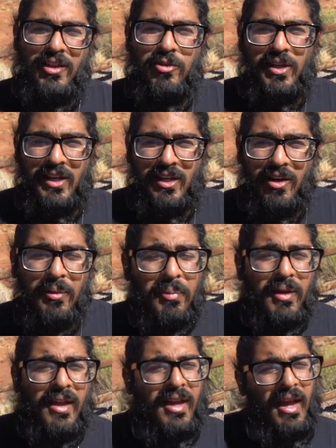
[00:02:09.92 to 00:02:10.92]
that you can hit up,
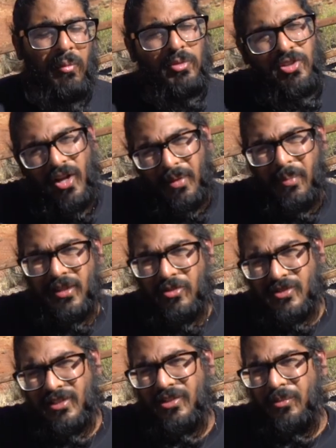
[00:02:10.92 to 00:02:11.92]
and we'll talk about
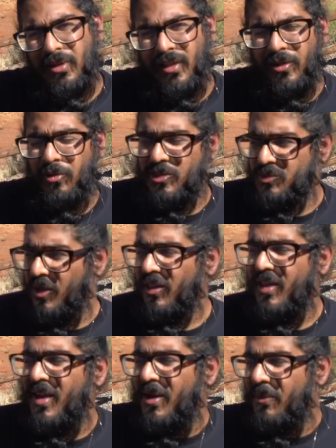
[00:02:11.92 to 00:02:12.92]
those a little bit later as well,
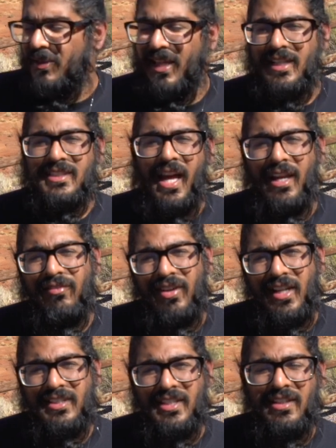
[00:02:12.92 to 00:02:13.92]
but that's kind of an
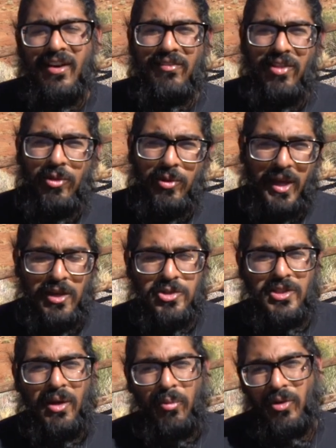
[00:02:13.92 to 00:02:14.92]
idea of the
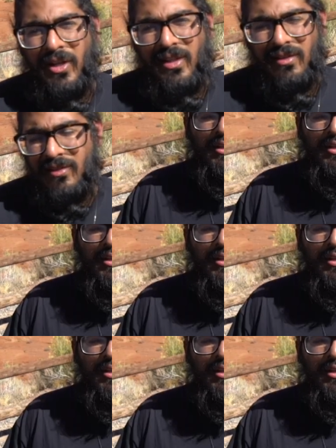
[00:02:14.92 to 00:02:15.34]
location that we're in.